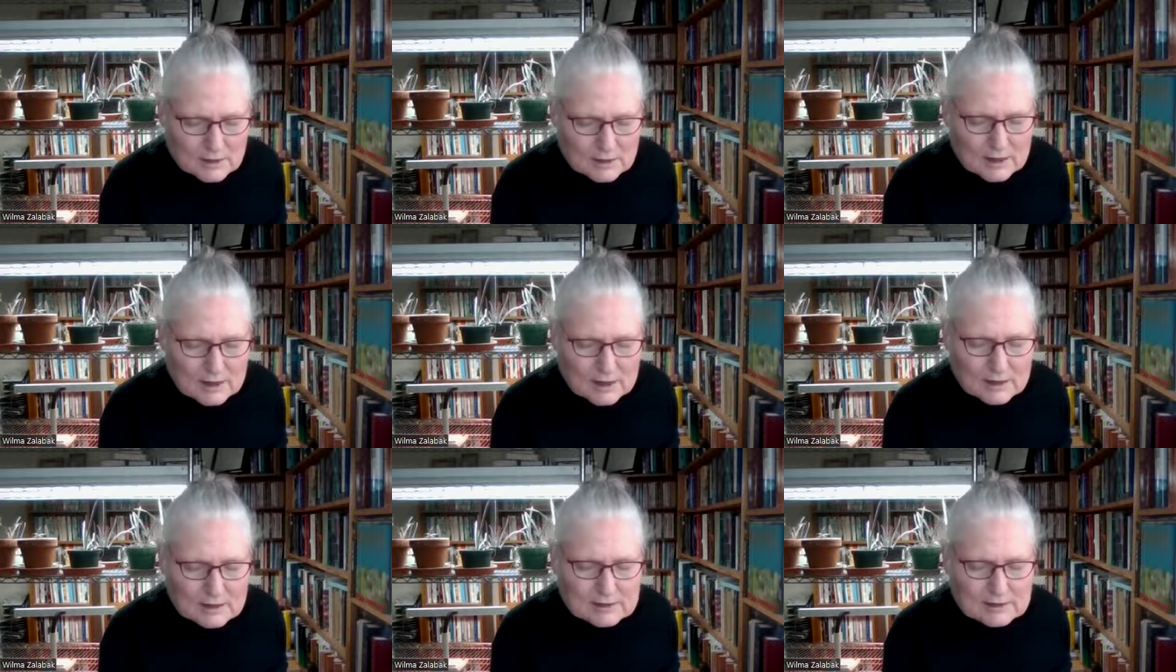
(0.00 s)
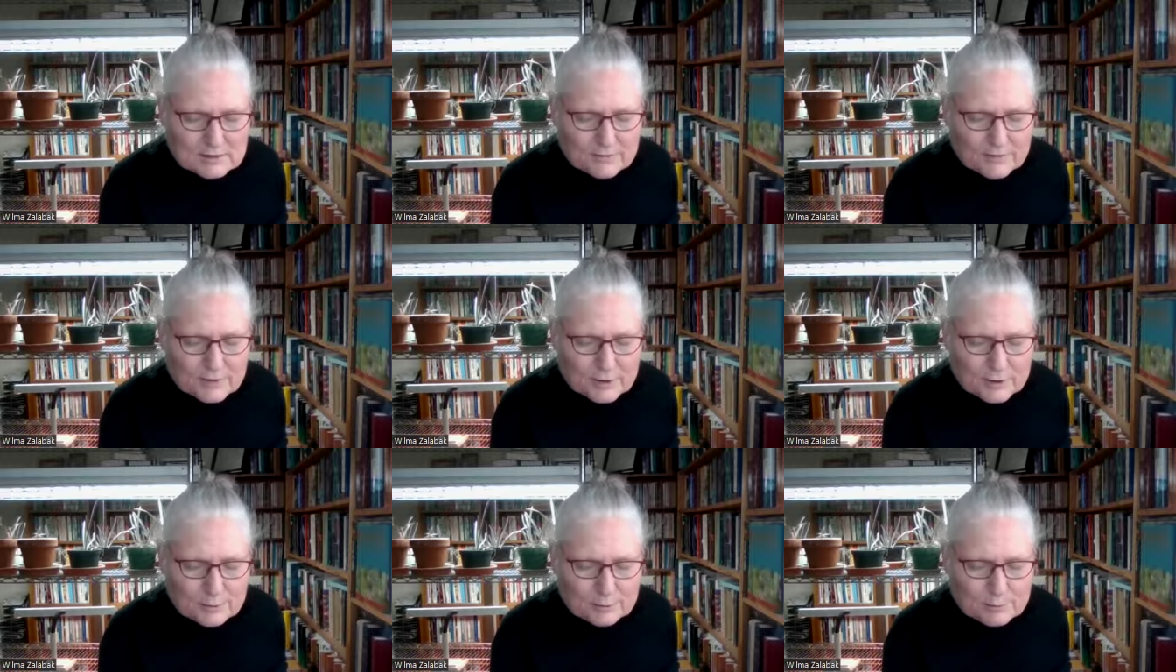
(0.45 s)
I ask
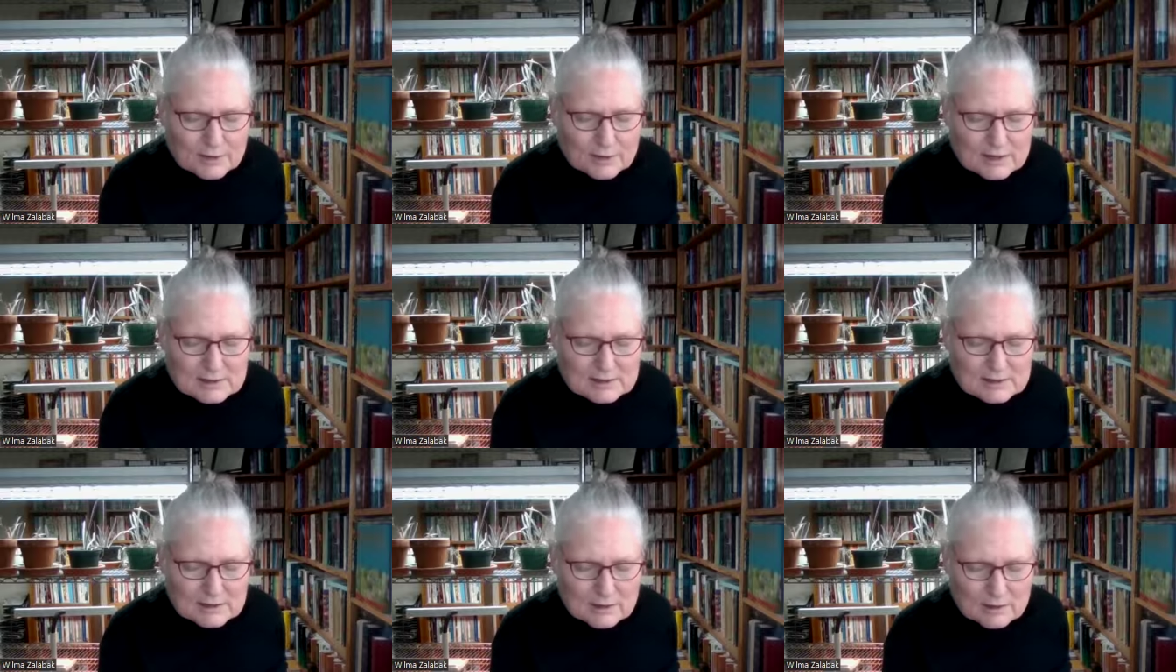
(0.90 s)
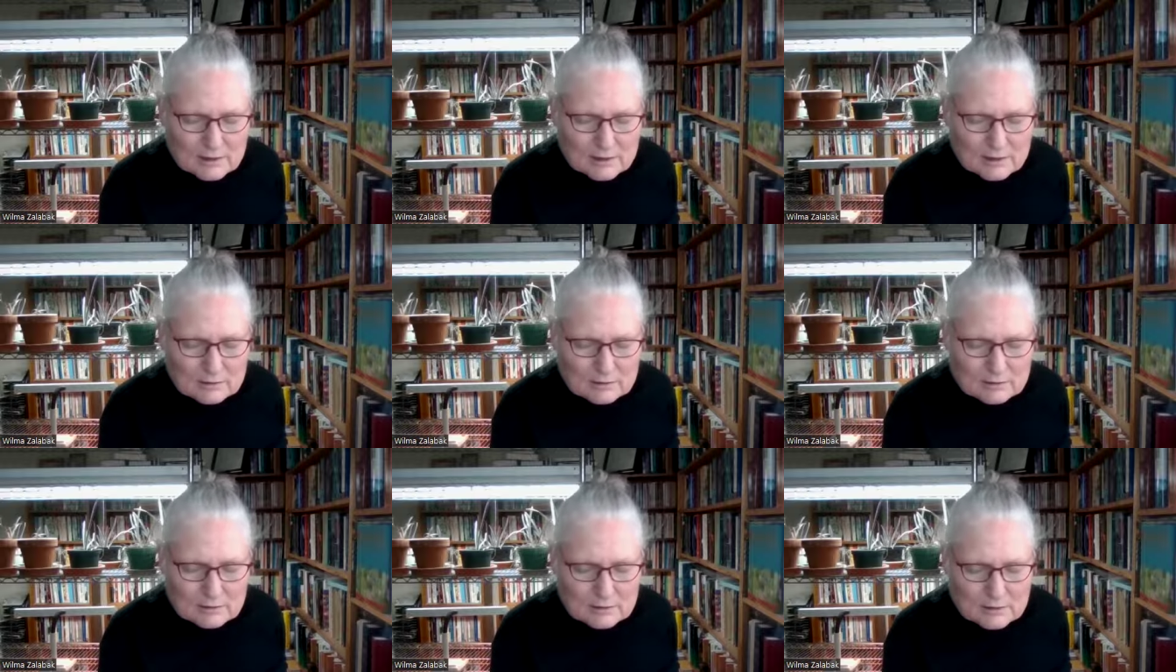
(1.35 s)
for your blessing
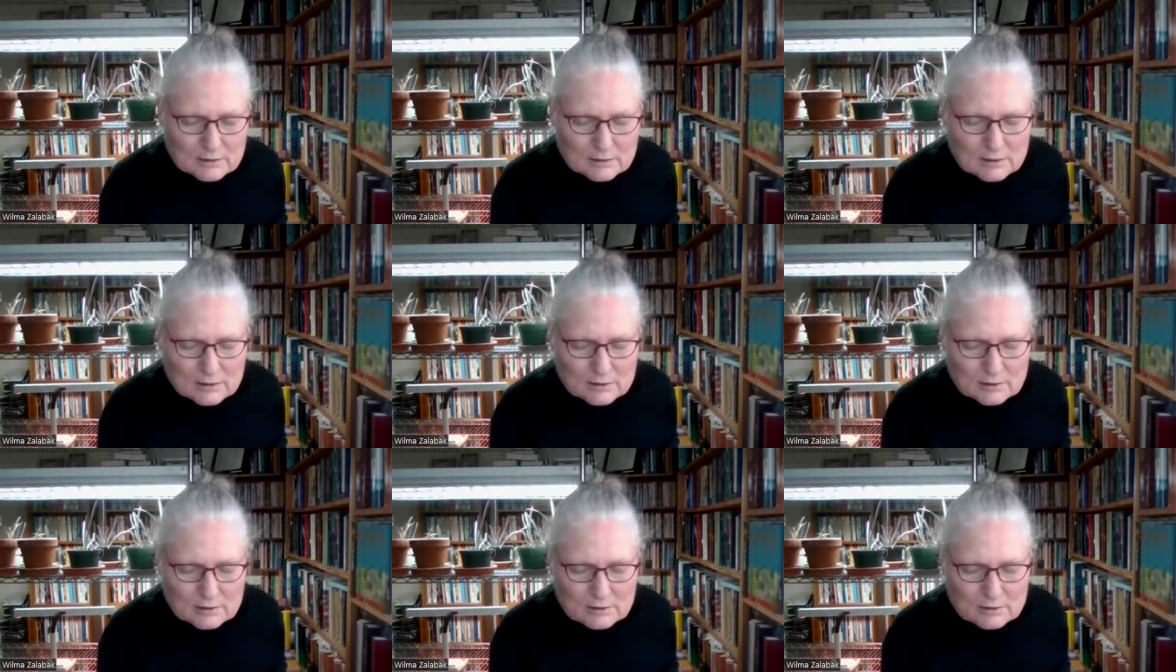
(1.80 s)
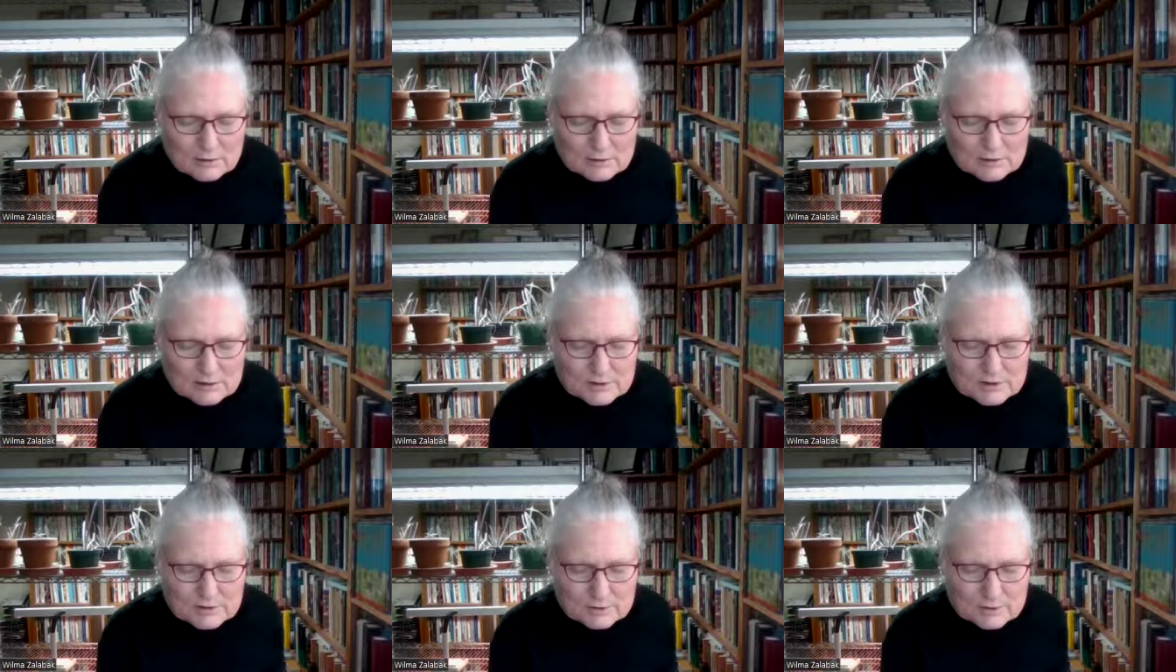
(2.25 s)
on
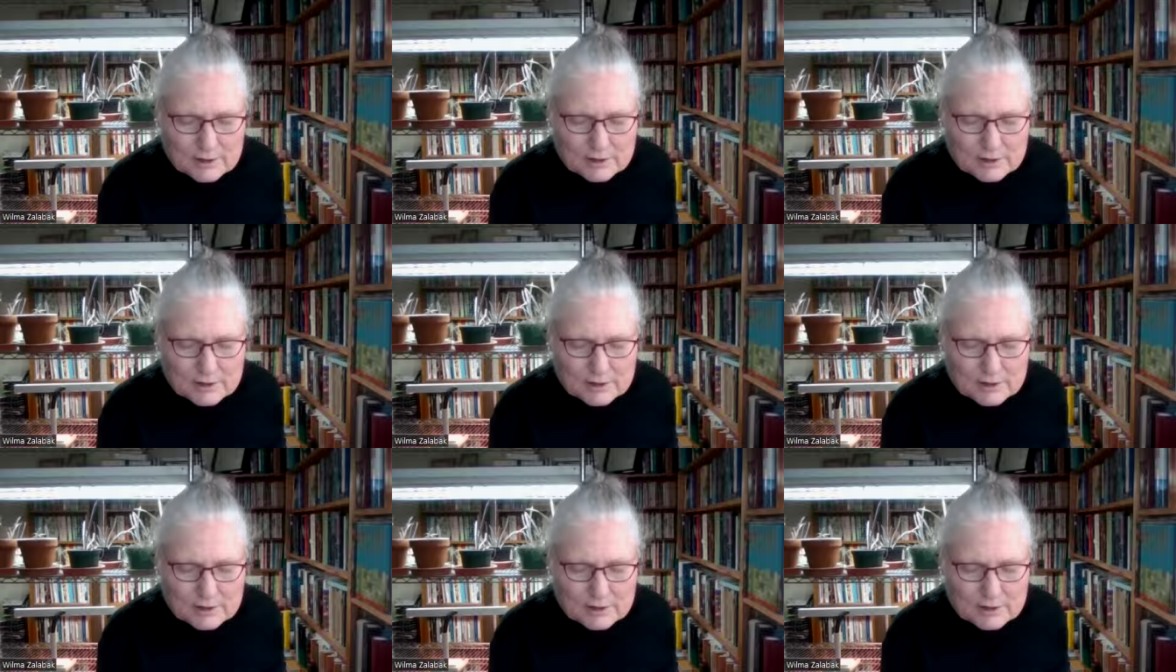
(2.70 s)
those who